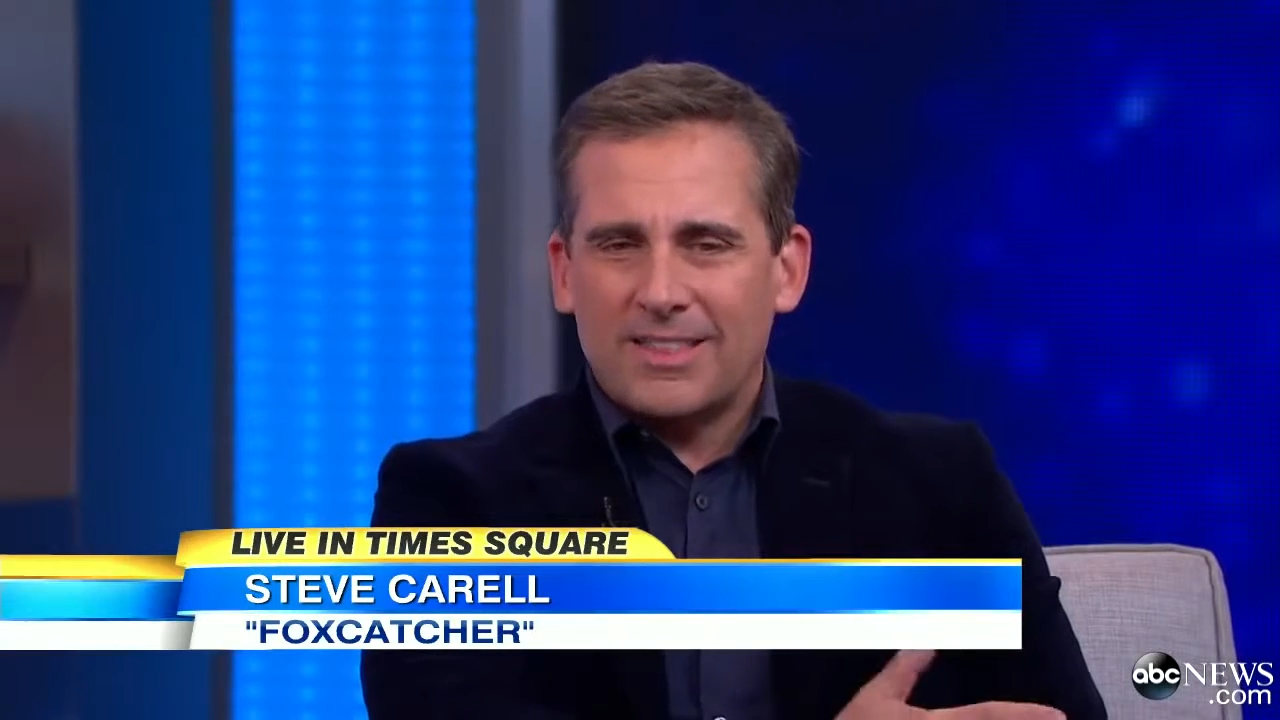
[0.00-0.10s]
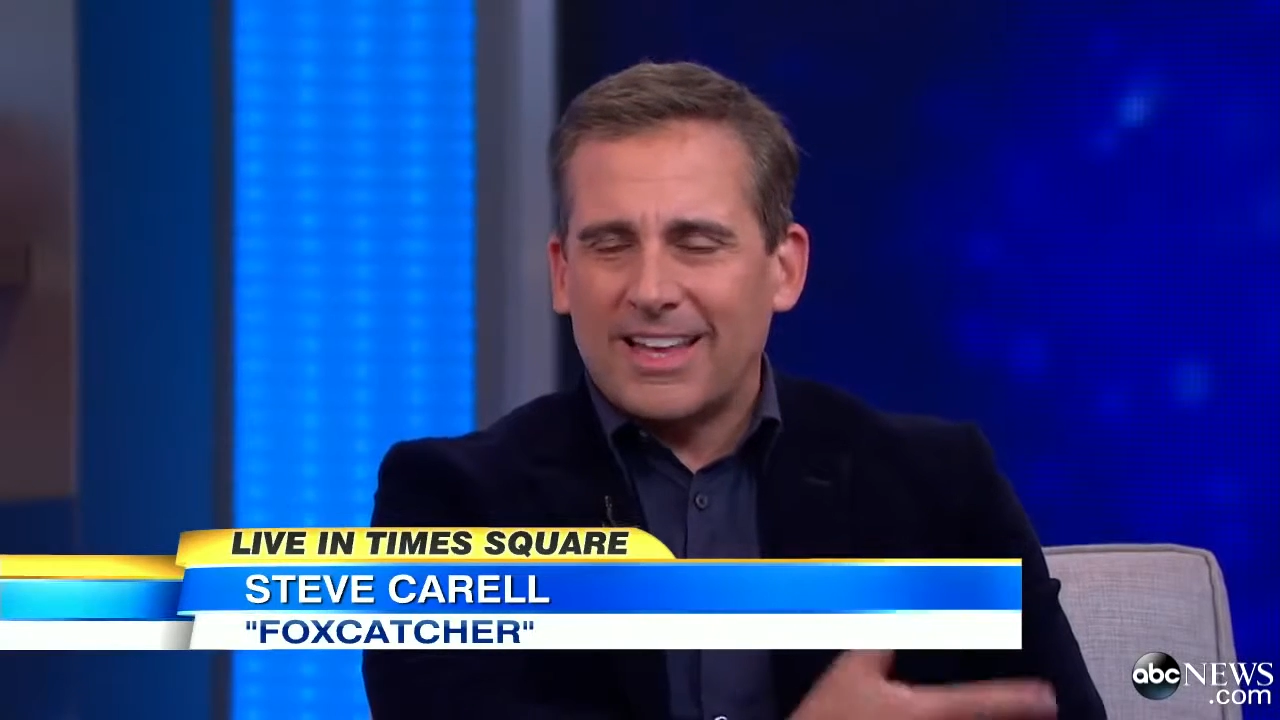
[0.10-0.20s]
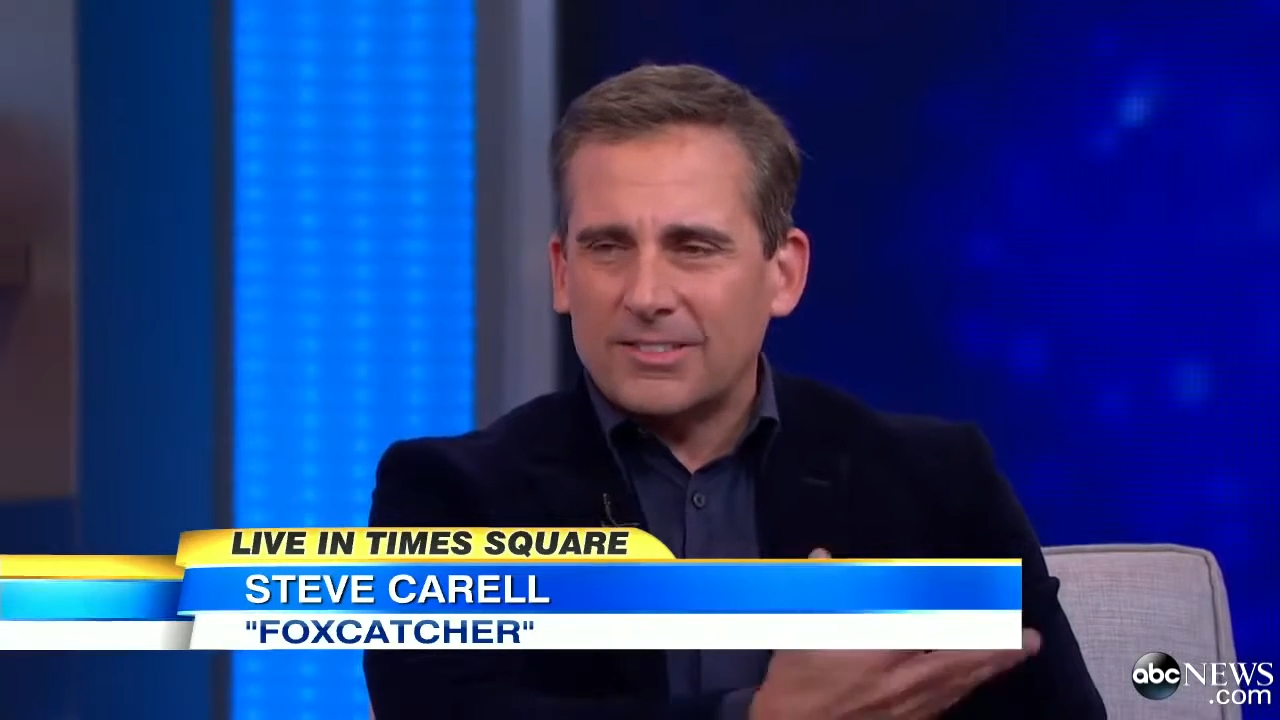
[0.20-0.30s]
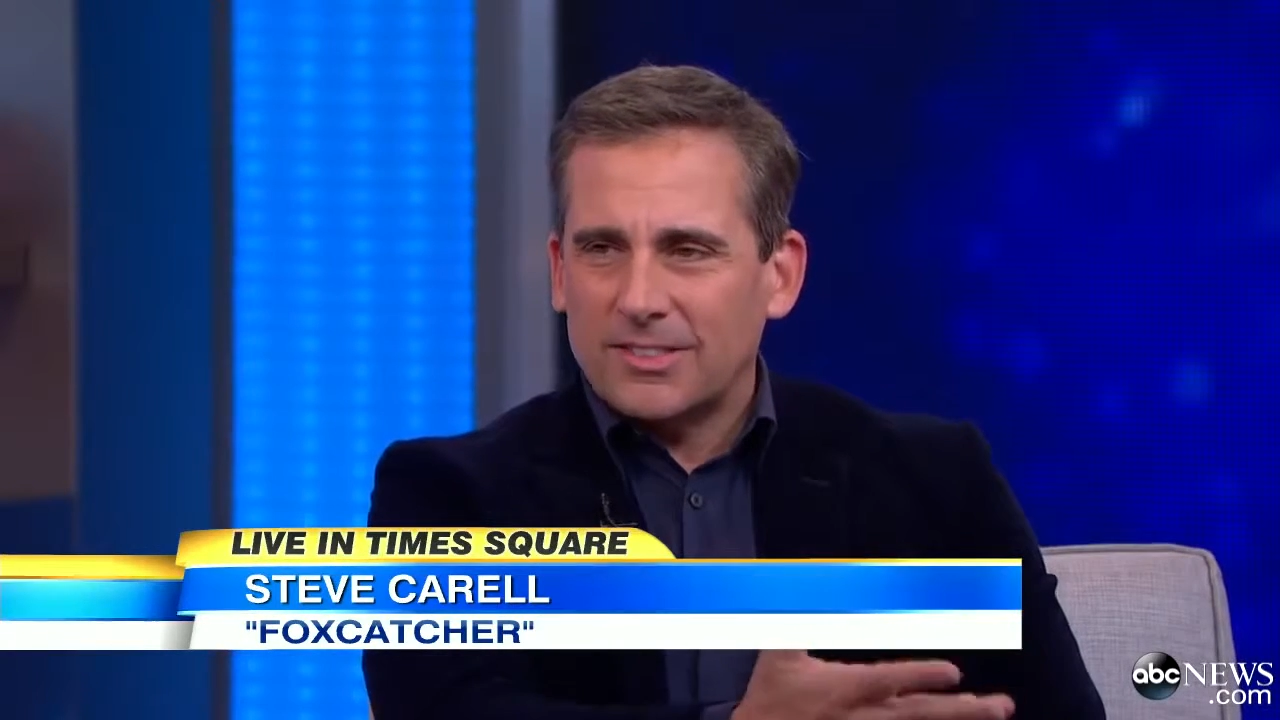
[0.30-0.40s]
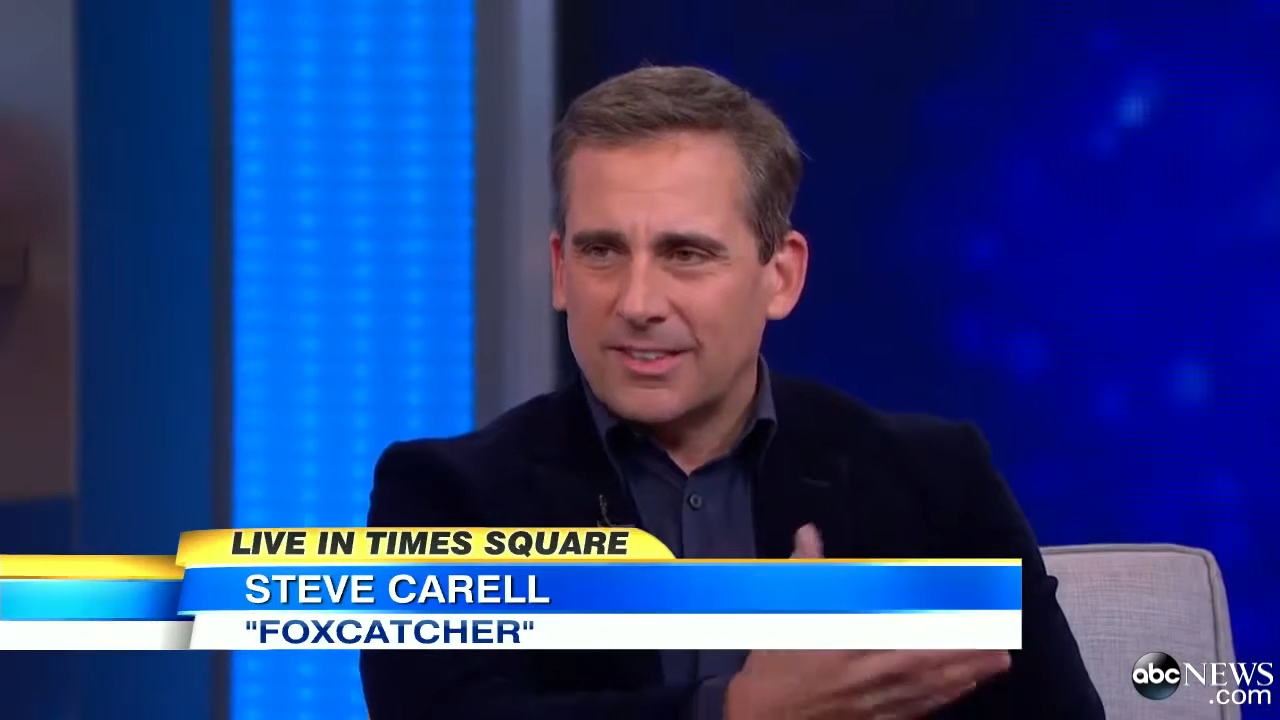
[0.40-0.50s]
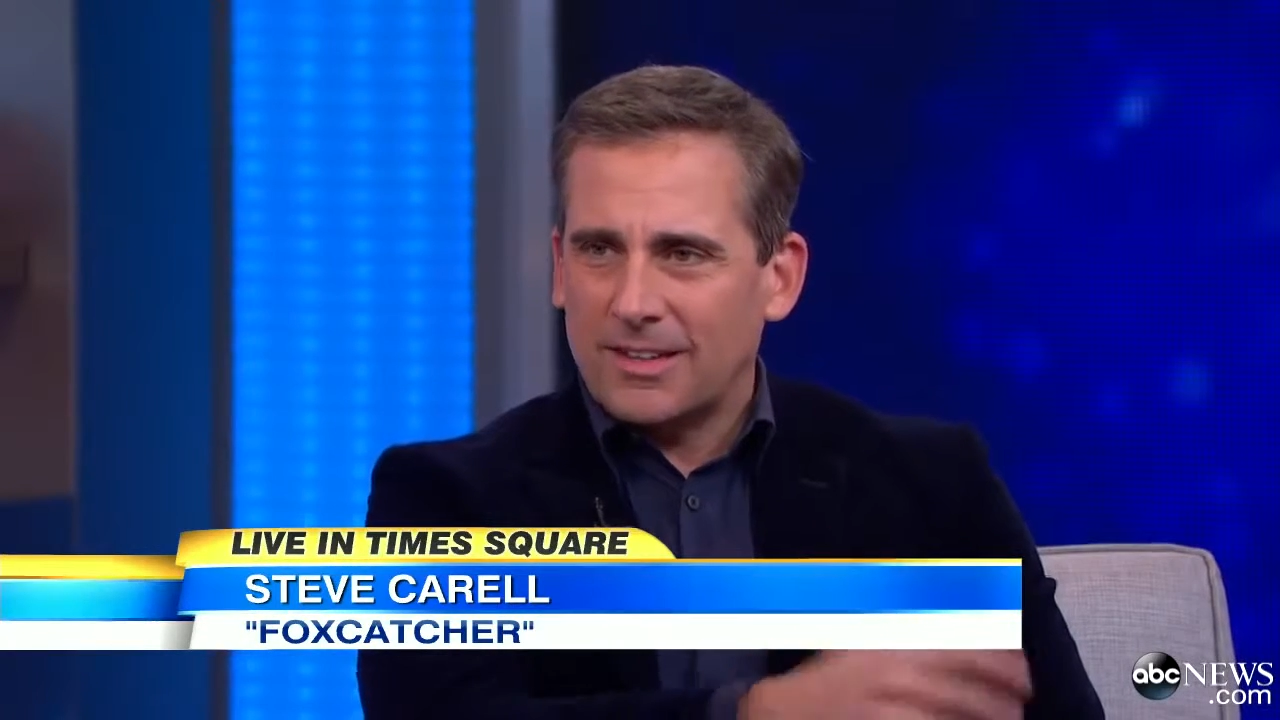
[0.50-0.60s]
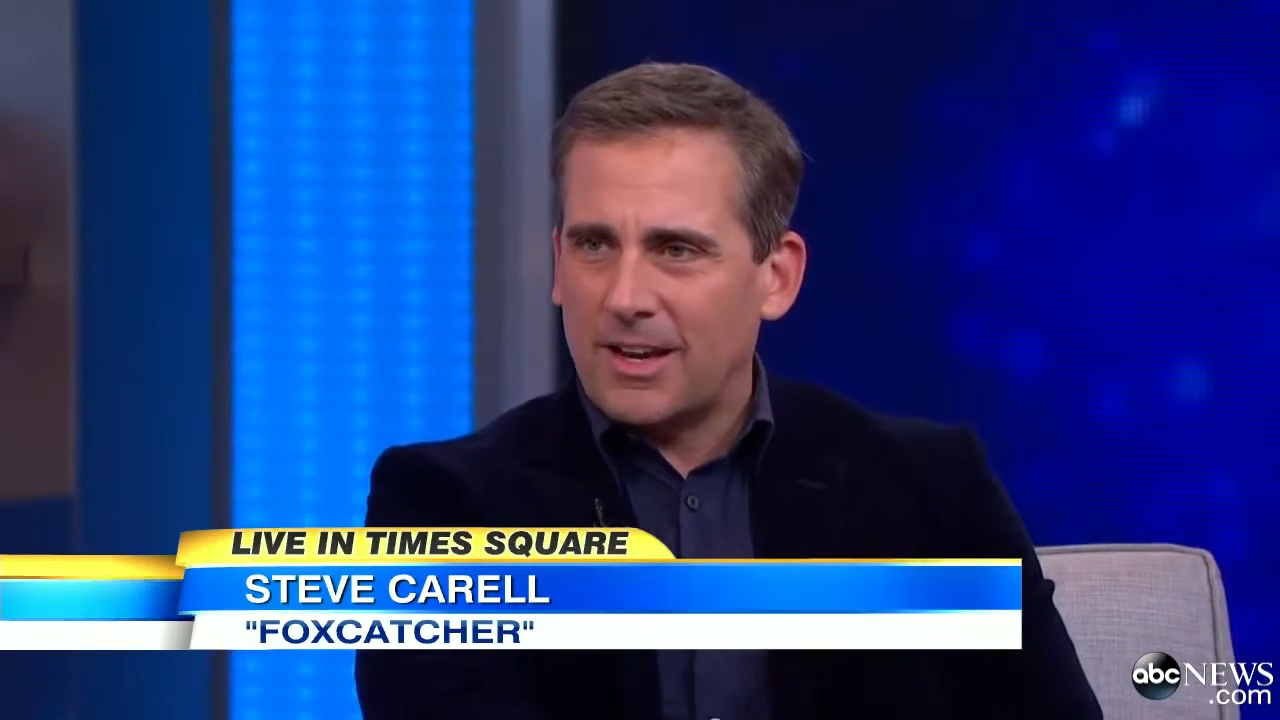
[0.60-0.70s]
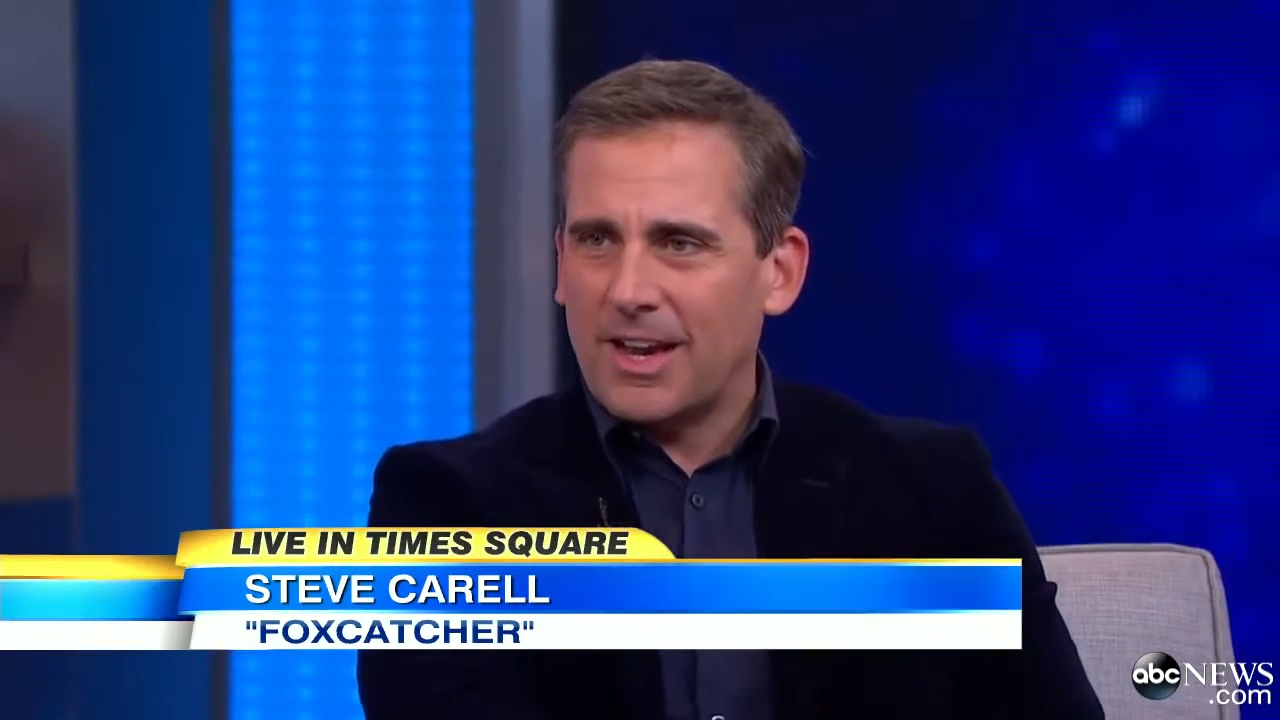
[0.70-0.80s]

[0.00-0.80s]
that's the time.